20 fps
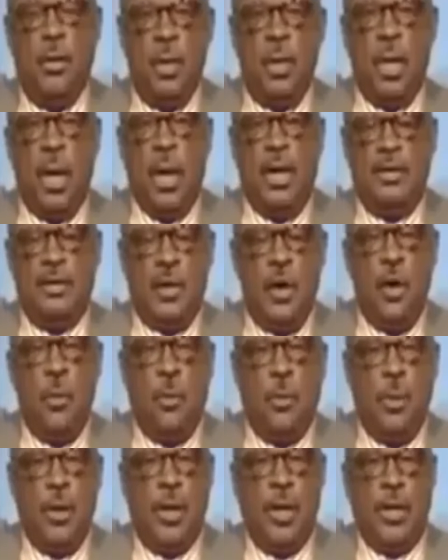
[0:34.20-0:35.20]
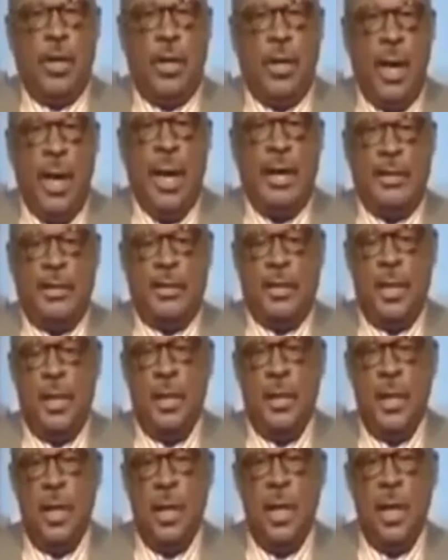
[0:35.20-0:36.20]
Oh, God's going to put a
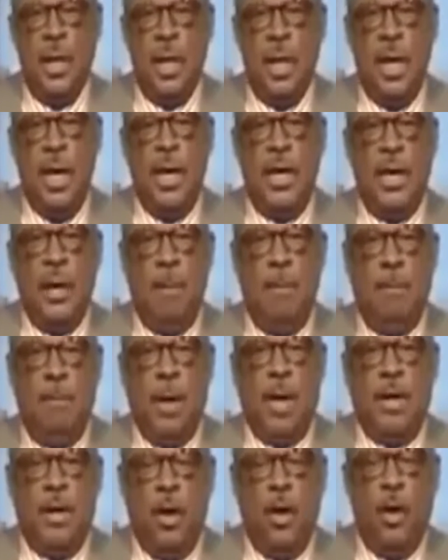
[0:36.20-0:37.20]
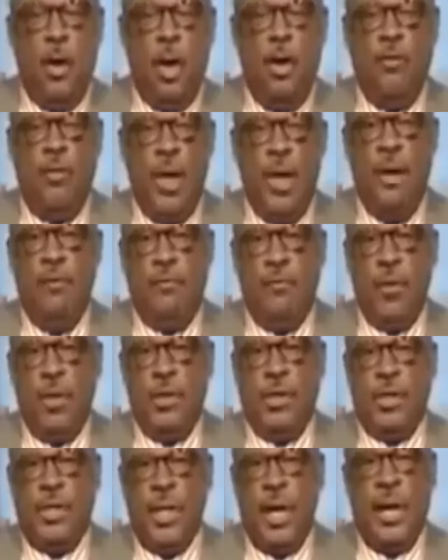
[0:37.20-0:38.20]
cancer in the butthole of
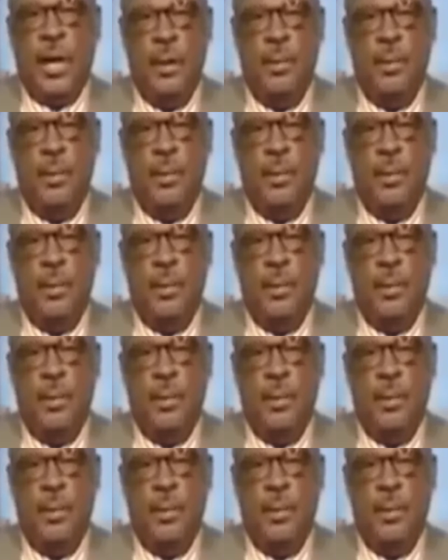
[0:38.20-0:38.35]
every